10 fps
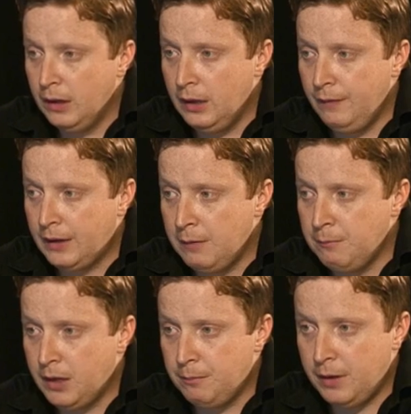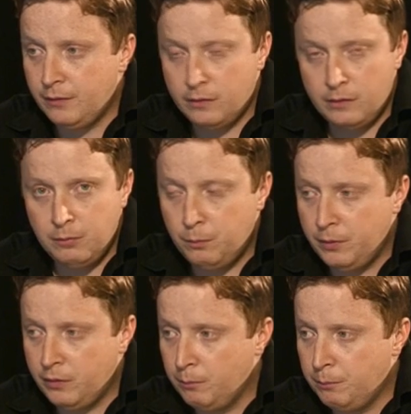In the game, Mickey played the simple
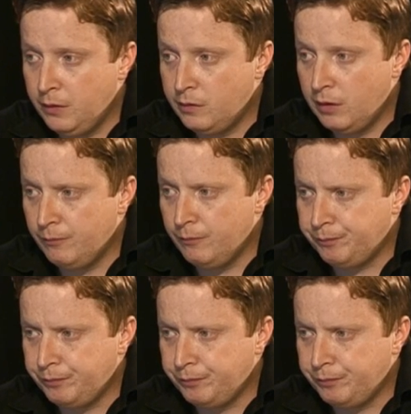Bishop B7.